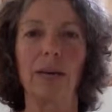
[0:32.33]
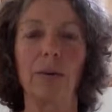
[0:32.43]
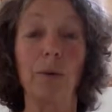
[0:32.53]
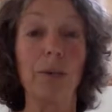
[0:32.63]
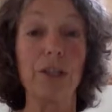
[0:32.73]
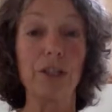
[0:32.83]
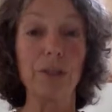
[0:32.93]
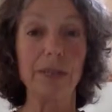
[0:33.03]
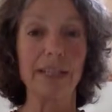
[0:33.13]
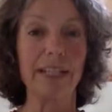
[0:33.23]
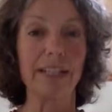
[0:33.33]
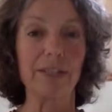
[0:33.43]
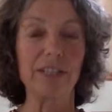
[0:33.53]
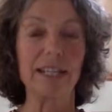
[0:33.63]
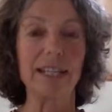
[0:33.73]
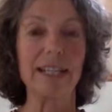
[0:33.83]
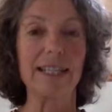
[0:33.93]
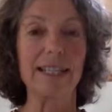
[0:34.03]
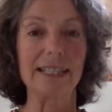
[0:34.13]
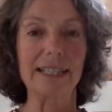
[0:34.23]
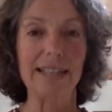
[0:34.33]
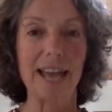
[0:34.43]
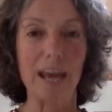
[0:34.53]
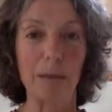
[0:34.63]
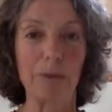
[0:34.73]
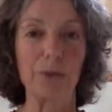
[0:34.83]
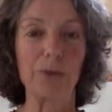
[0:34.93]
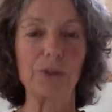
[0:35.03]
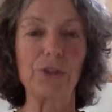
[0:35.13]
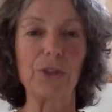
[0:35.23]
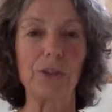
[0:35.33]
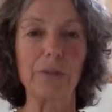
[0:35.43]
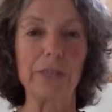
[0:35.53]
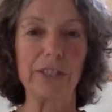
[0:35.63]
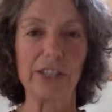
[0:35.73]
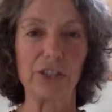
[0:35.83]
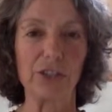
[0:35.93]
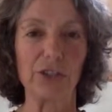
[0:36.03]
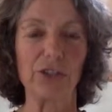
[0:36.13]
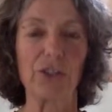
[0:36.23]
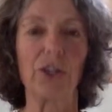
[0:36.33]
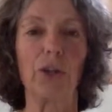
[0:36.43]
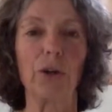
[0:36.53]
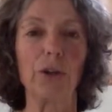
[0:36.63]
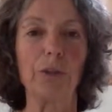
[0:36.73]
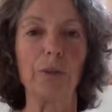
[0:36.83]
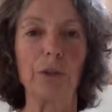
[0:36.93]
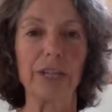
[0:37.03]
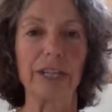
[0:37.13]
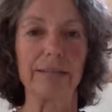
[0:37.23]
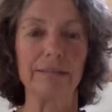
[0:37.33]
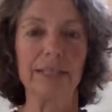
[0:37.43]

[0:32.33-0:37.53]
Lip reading: What we do in EFT is tap on certain positions on your body.